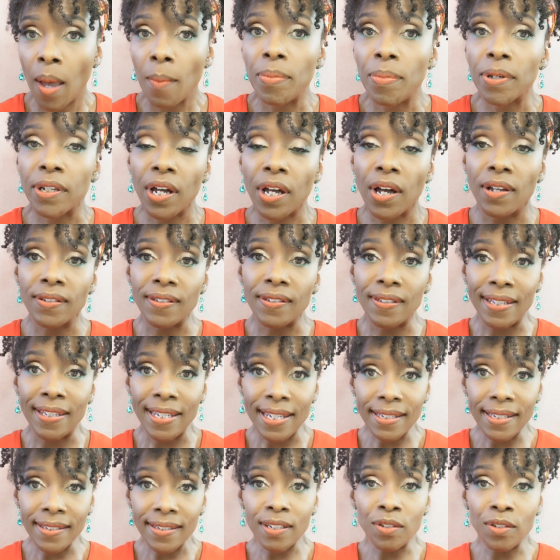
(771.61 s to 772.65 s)
because
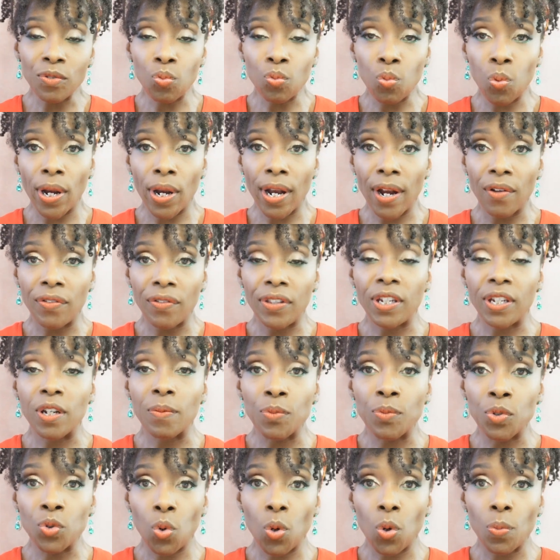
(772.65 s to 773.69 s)
this is where the
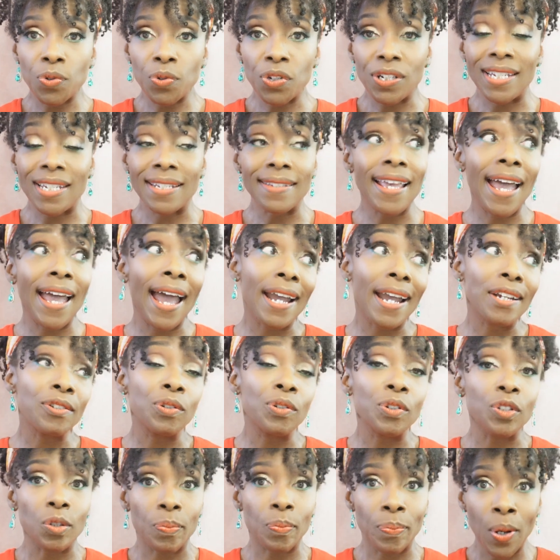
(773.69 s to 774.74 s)
absorption is
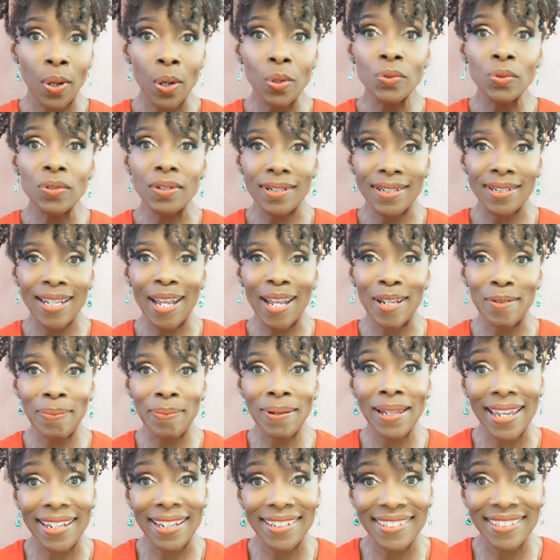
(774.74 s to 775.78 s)
actually supposed to take
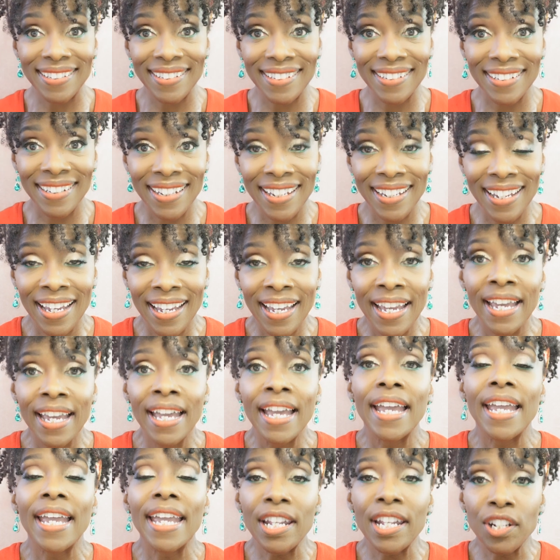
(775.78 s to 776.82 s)
place
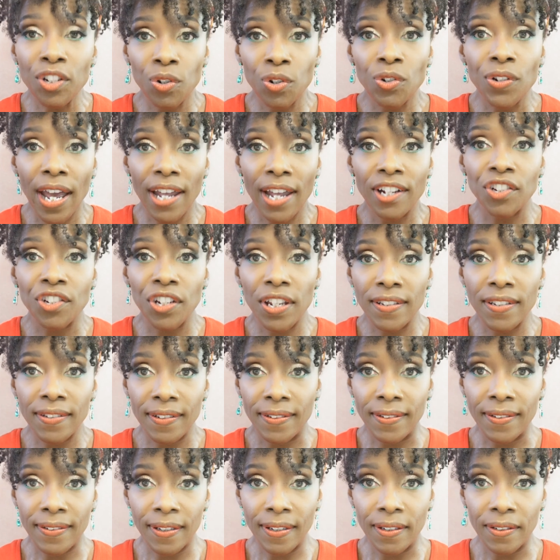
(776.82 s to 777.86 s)
in your
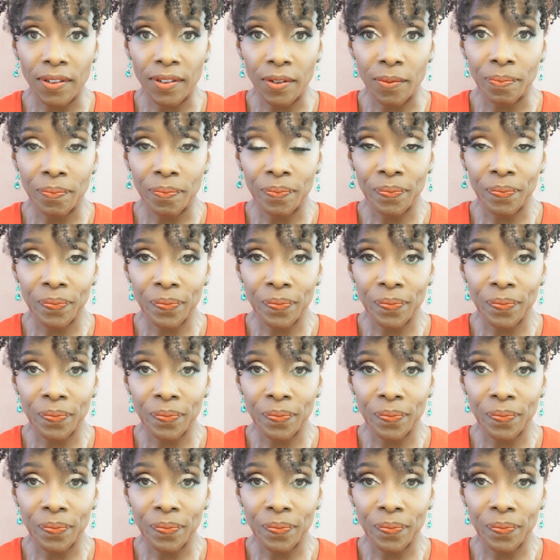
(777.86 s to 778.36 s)
digestive system.